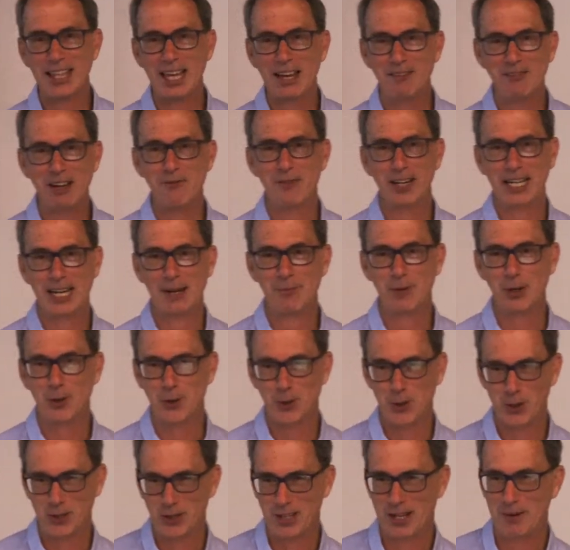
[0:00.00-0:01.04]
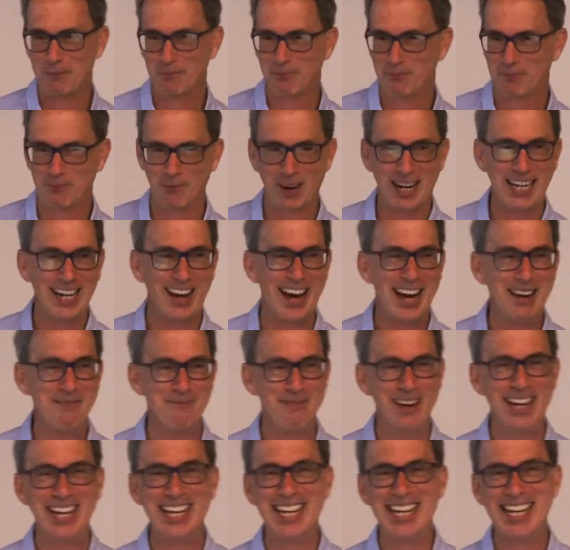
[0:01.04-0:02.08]
they've never come across something
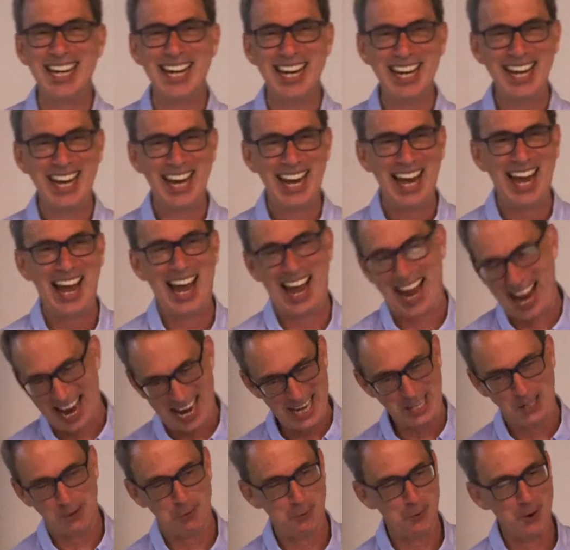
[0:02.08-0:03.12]
as